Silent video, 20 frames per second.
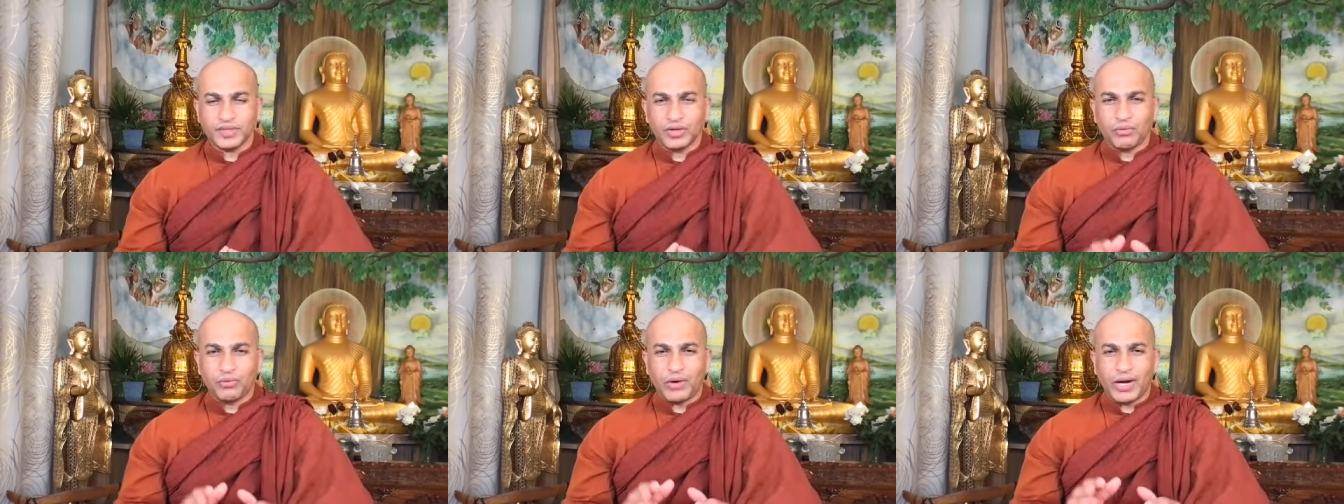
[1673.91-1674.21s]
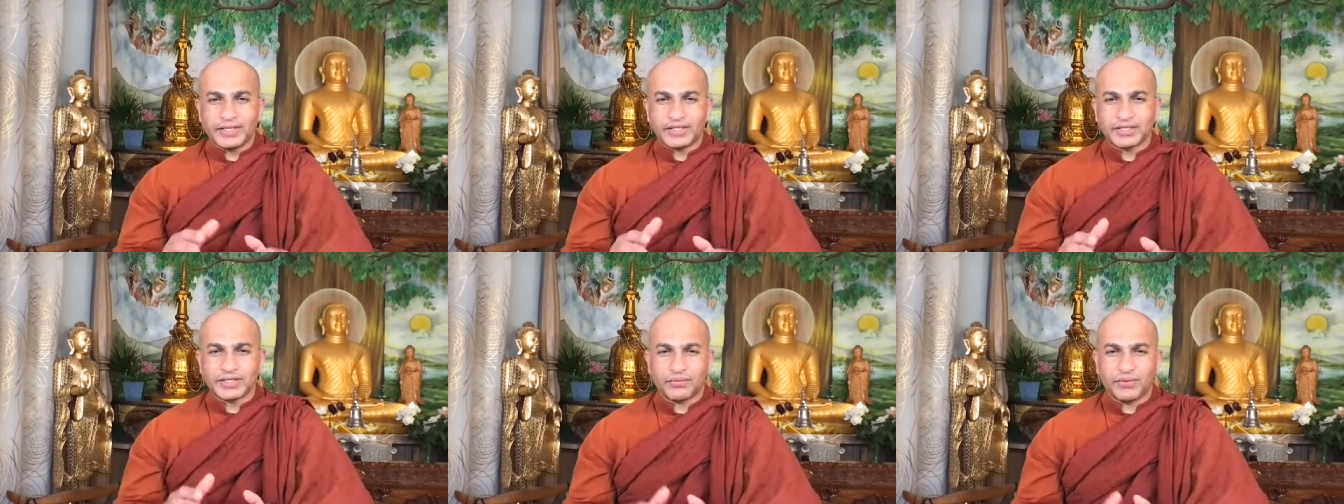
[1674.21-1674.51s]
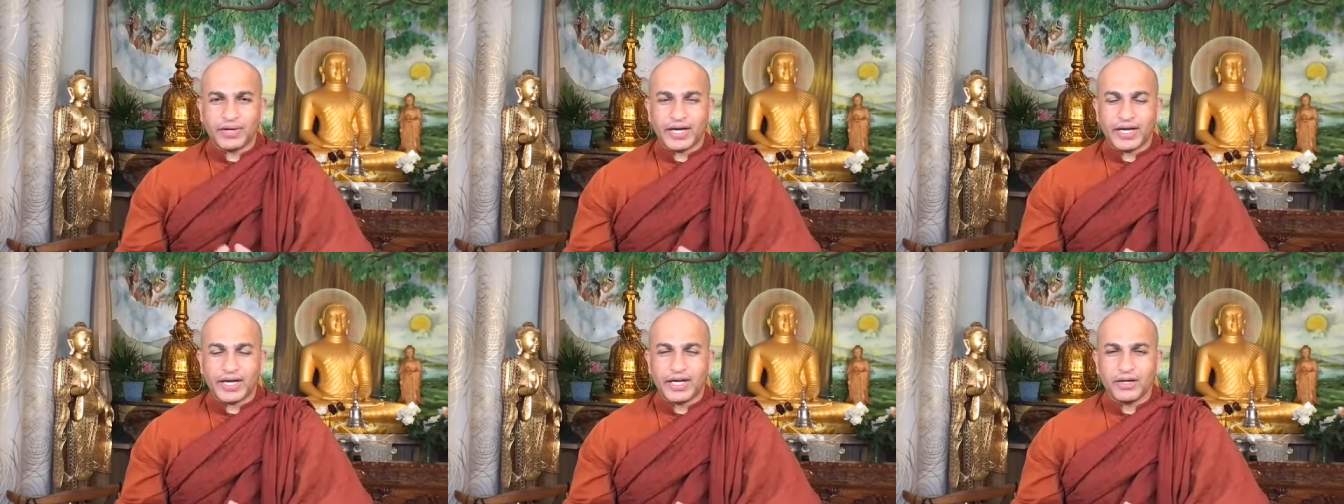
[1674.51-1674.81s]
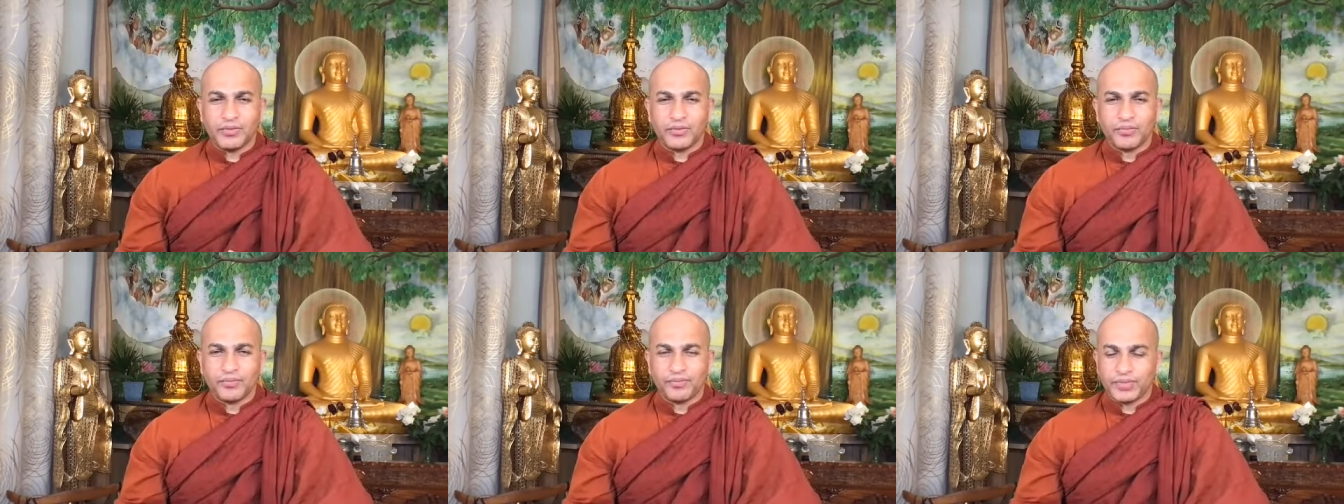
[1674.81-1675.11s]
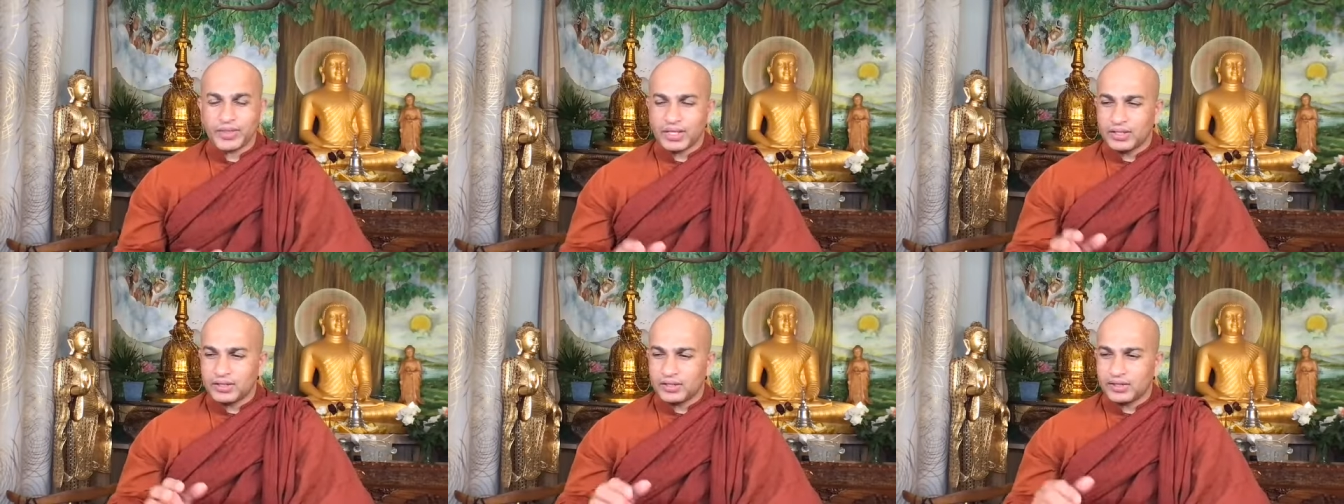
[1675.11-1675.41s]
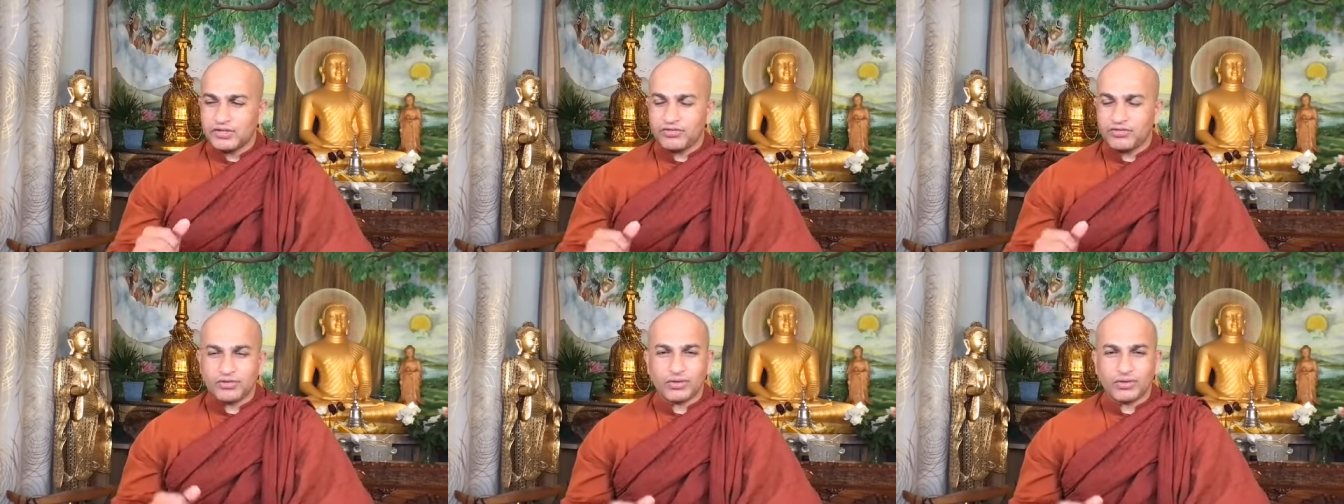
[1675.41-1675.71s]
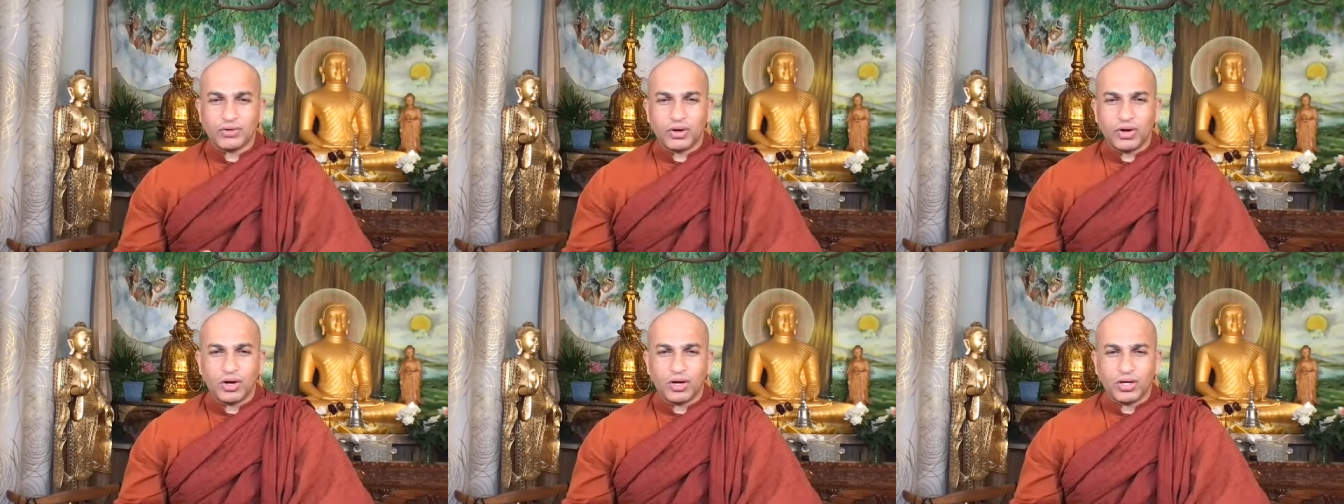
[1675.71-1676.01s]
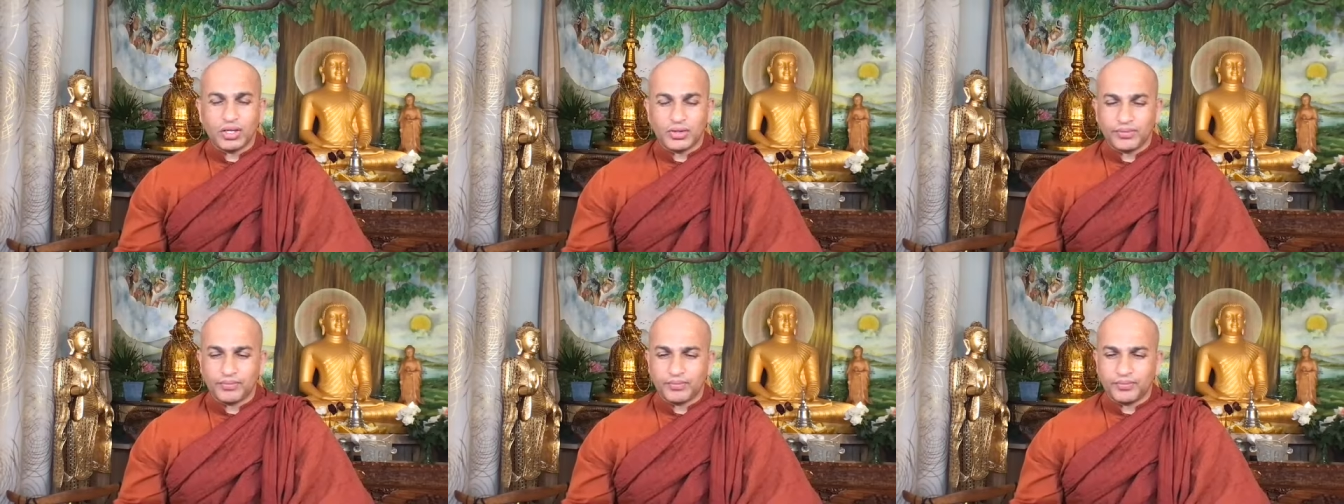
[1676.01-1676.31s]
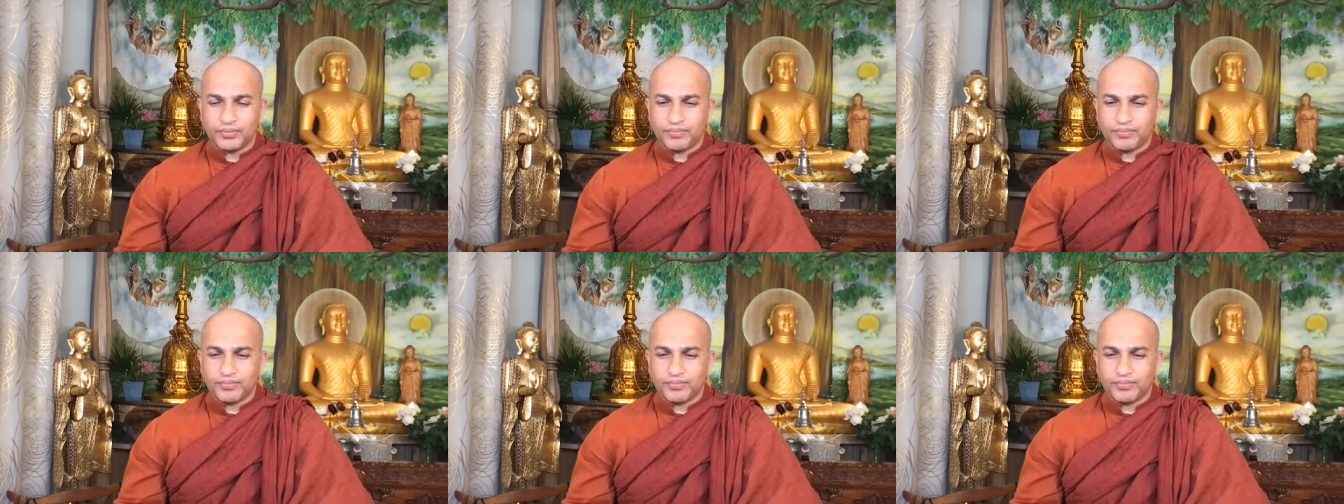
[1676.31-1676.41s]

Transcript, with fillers: Once a while, this dog